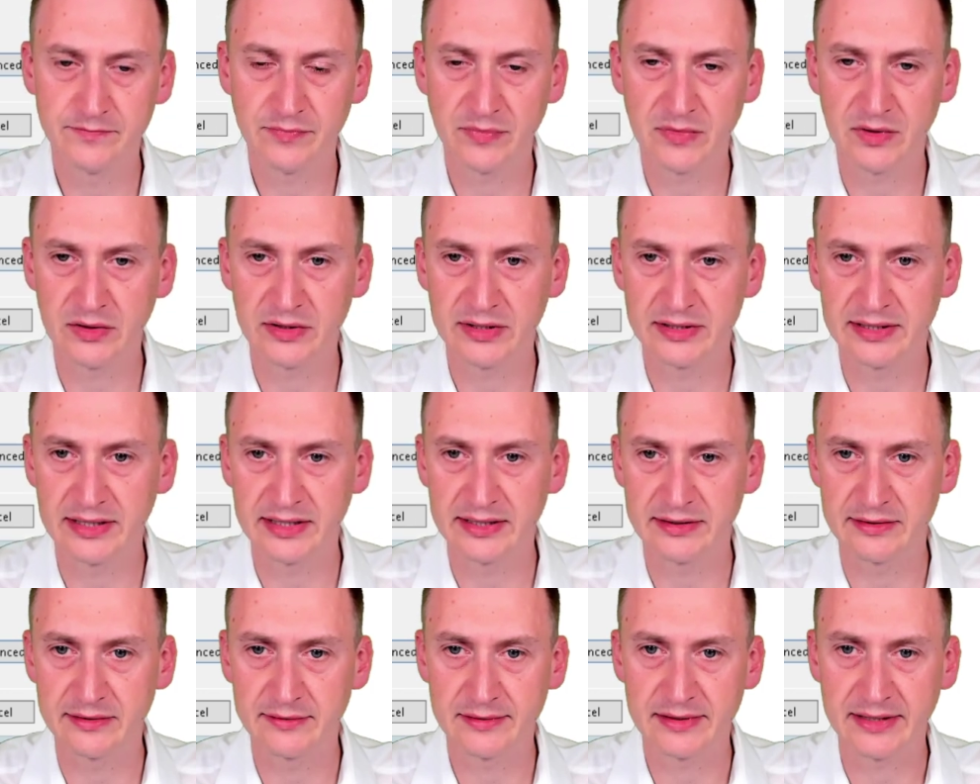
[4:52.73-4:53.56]
It,
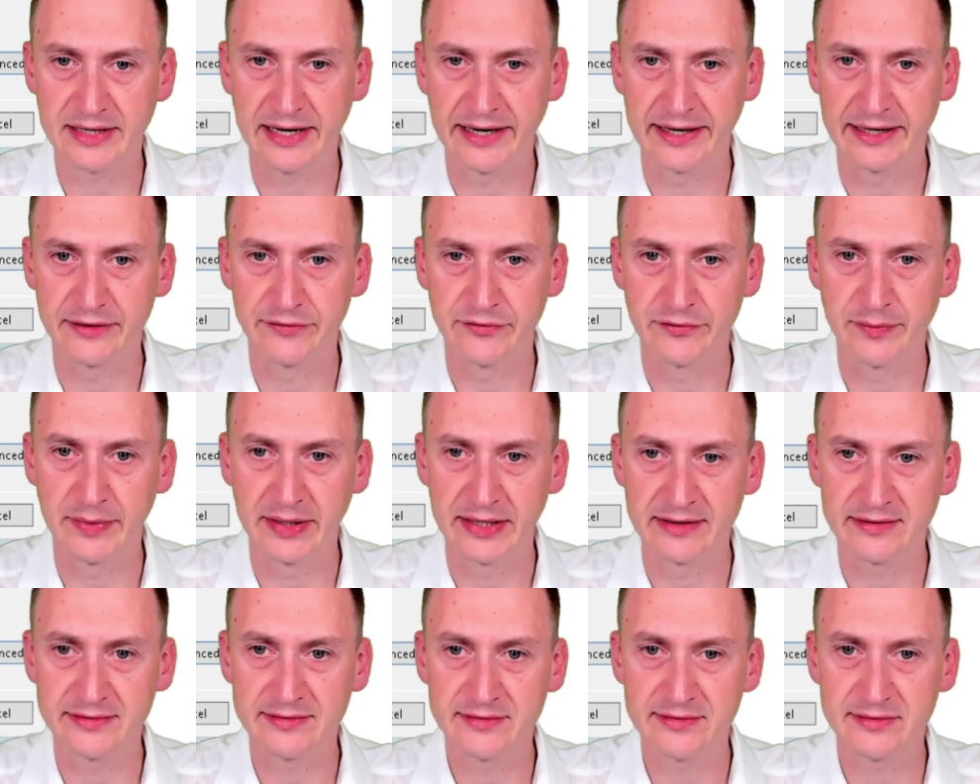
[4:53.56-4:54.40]
it kind of
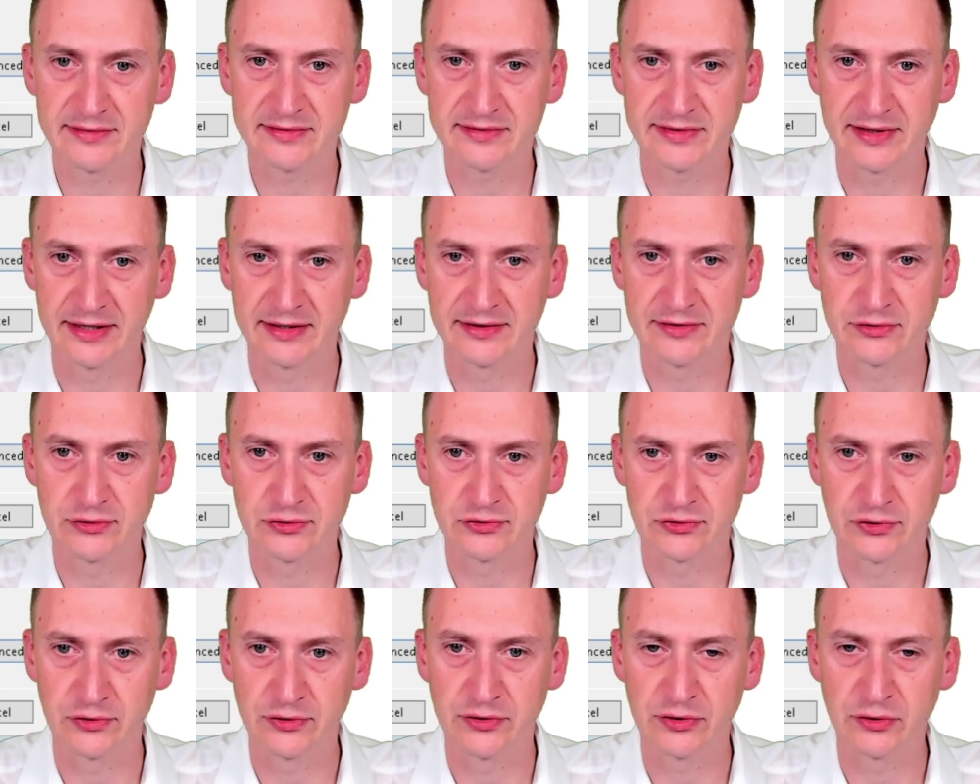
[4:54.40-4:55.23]
makes sense to a
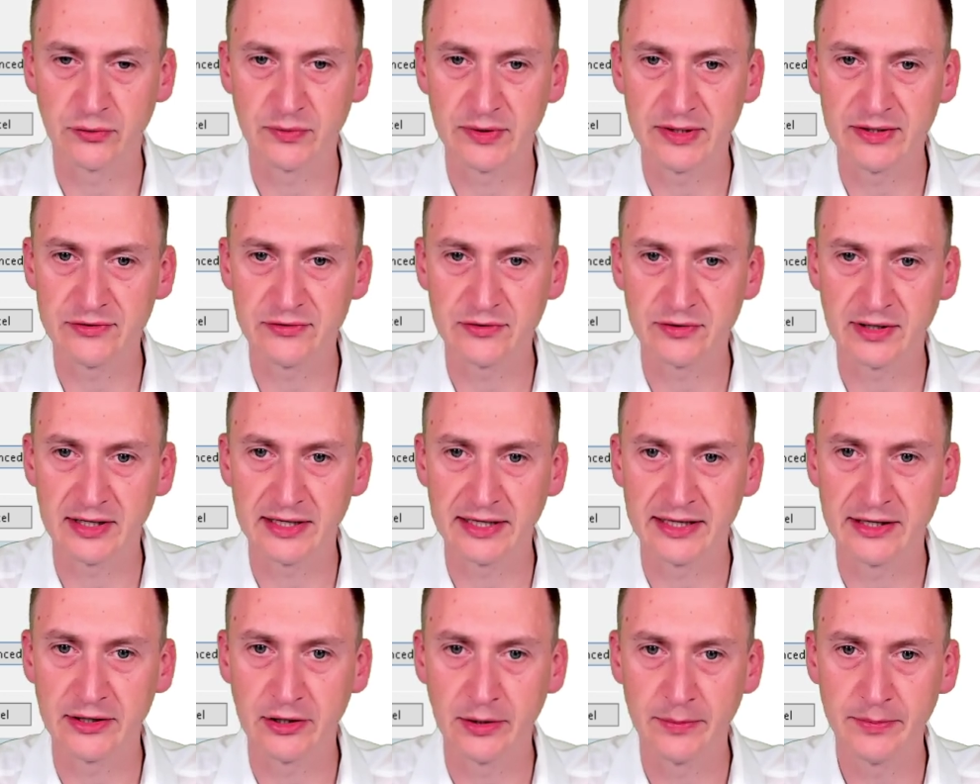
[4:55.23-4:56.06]
certain degree to
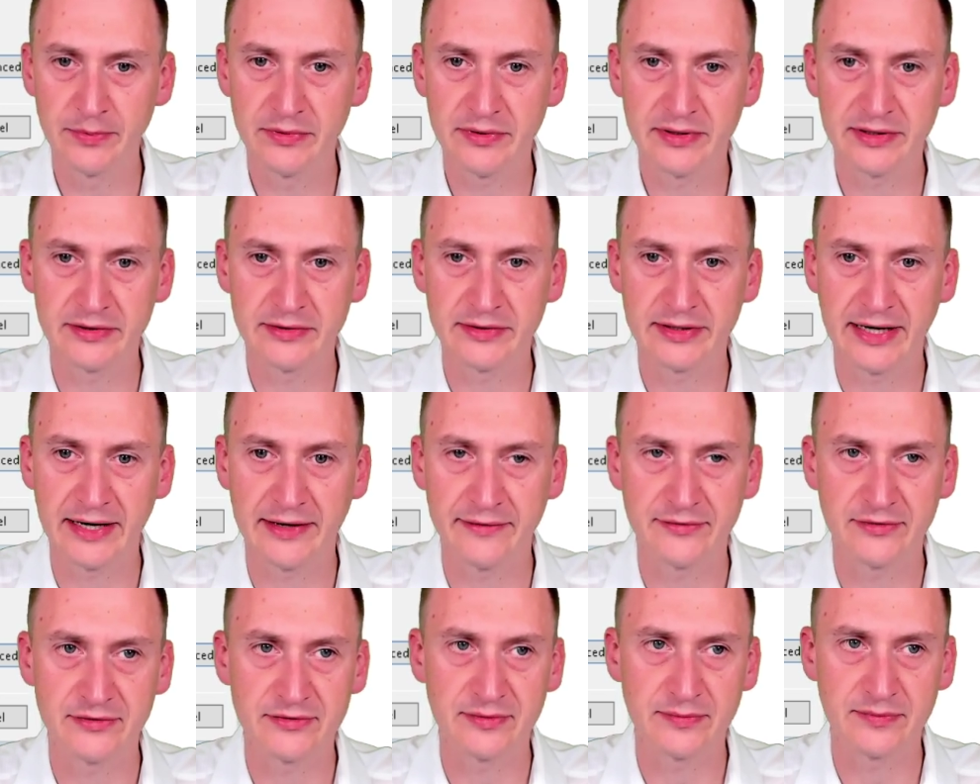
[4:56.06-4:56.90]
clean up uh,
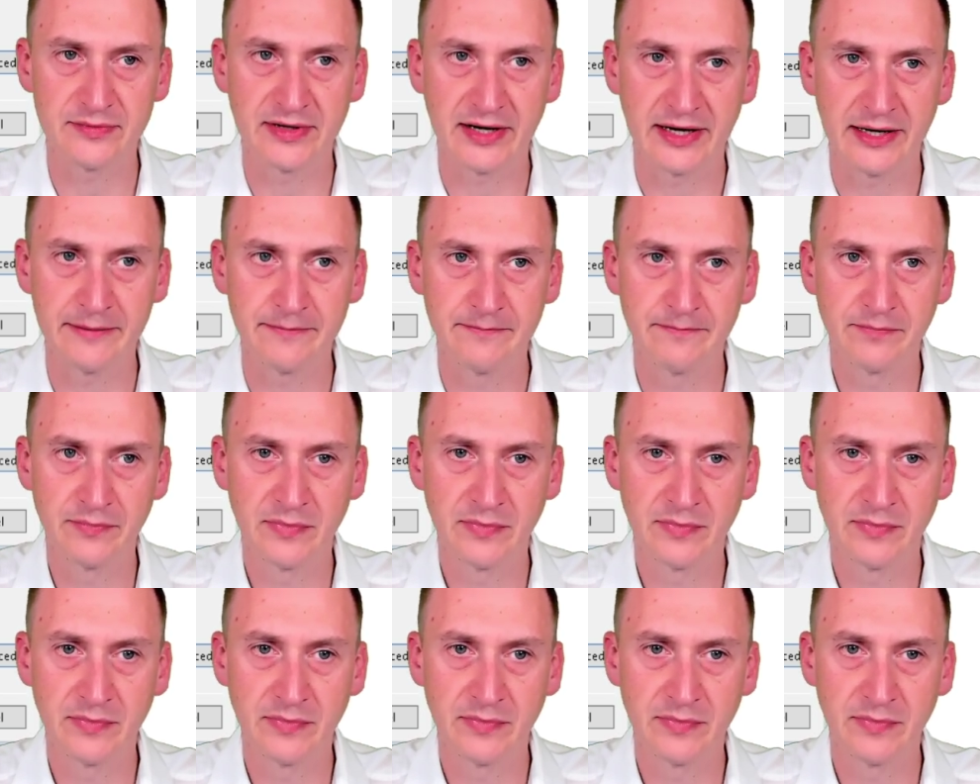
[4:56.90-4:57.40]
after some time.